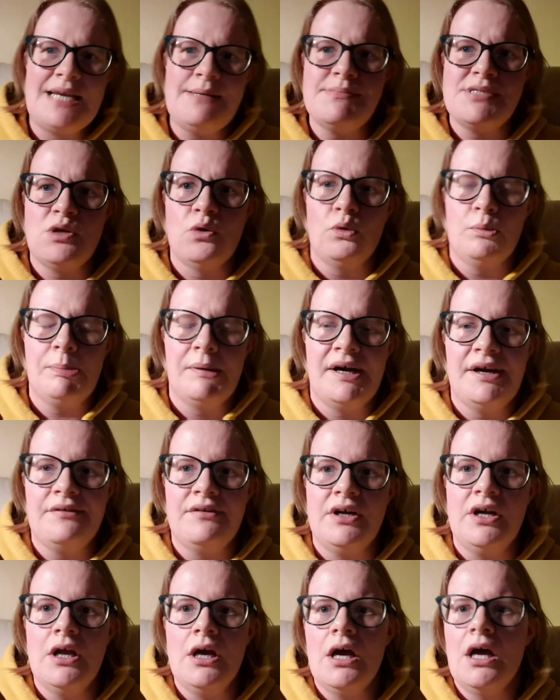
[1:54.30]
name's Lord
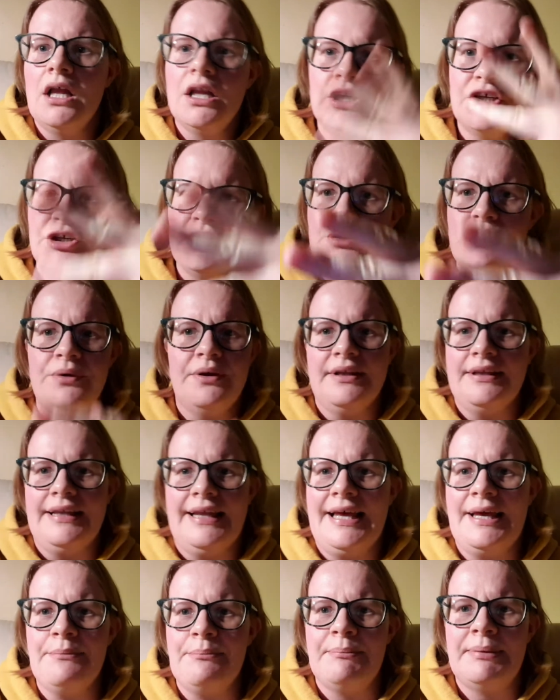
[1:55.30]
Byron. Google
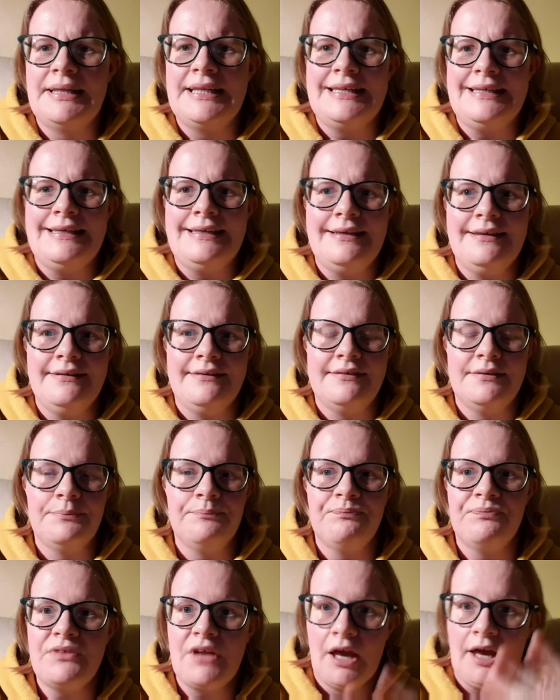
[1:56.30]
him, please.
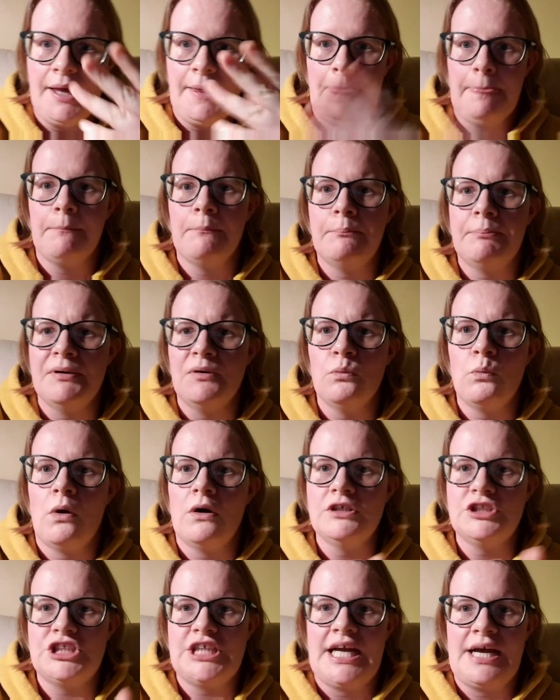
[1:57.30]
But
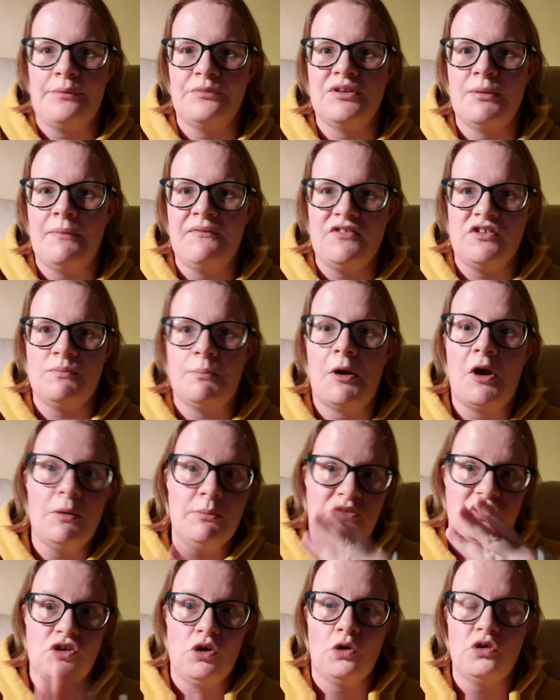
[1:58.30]
watch out, some of his
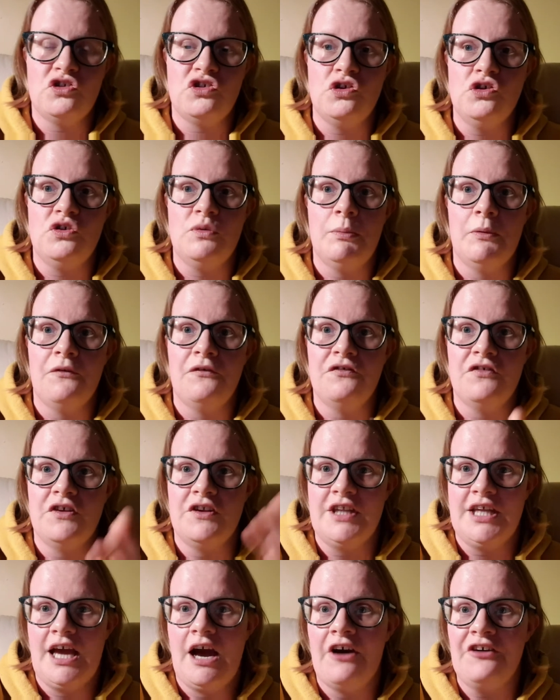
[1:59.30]
poems are not suitable for
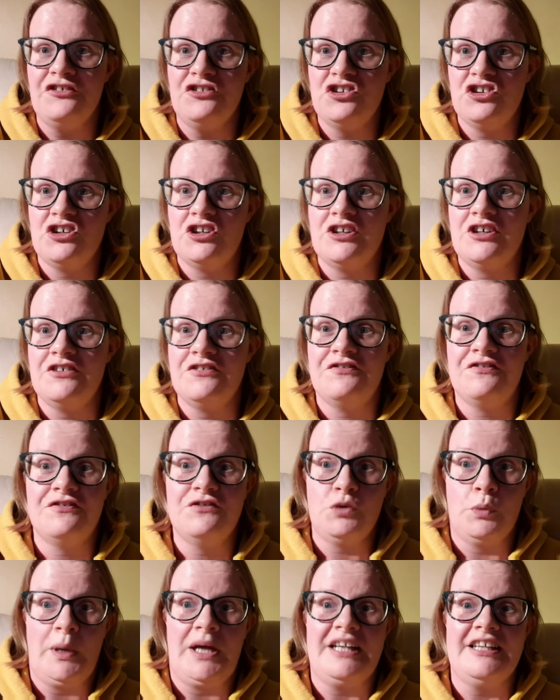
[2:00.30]
the under
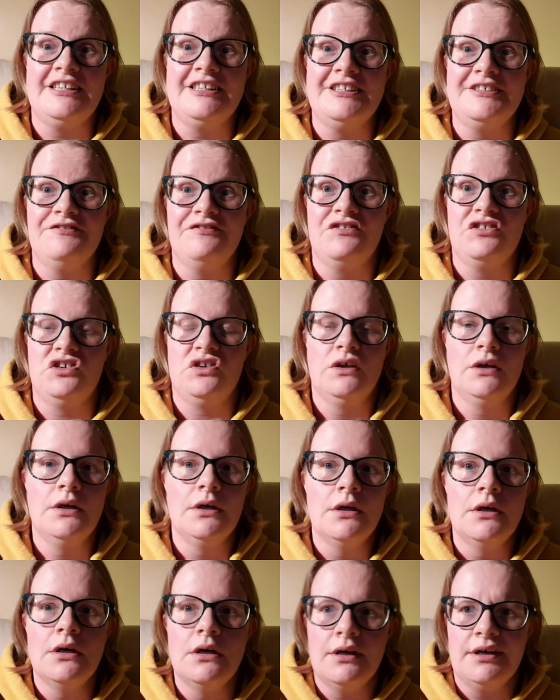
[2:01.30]
12s,
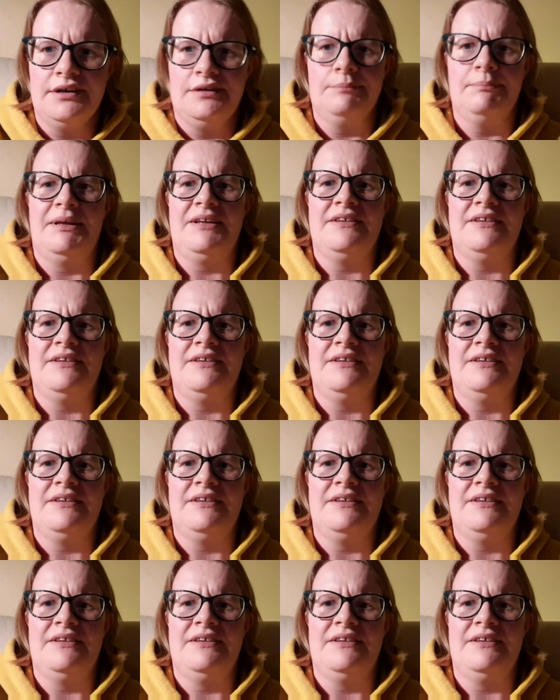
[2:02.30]
and